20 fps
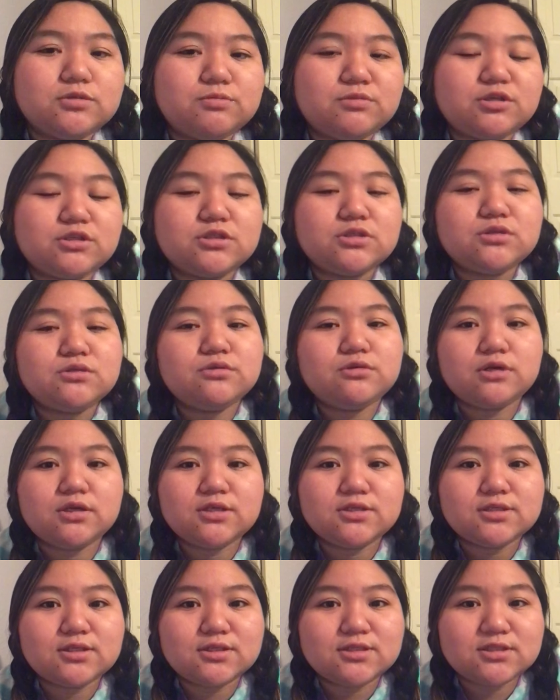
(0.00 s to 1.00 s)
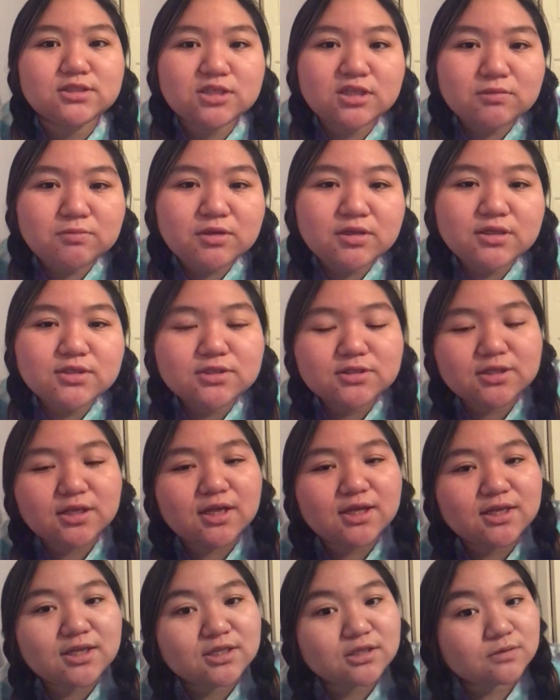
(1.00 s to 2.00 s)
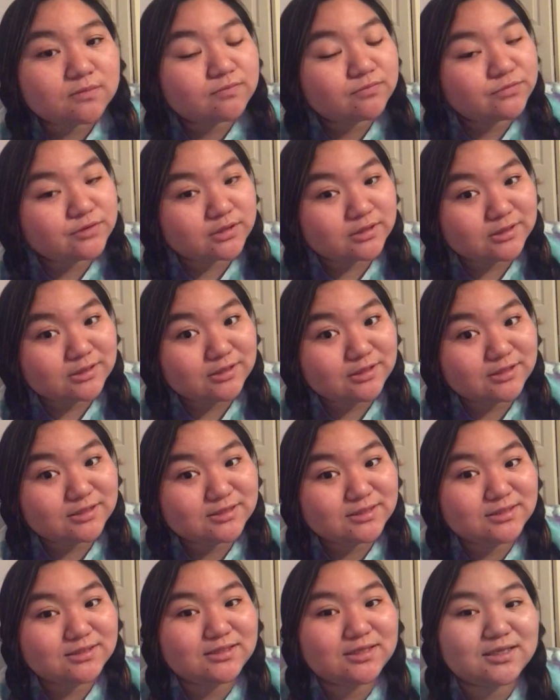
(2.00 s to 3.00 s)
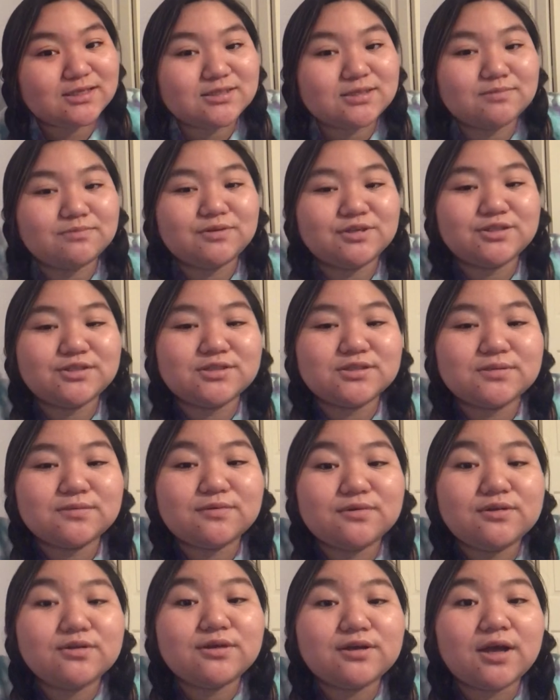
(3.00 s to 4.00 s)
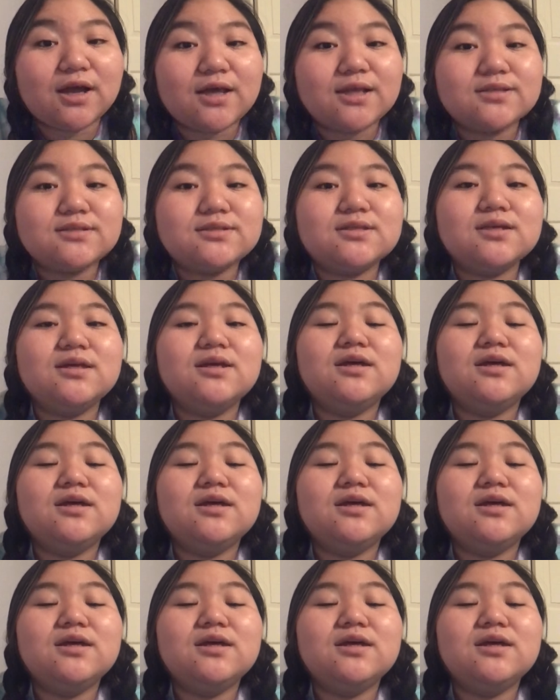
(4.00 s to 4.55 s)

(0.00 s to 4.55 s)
make sure you guys can see me so that I can take some pictures for you guys.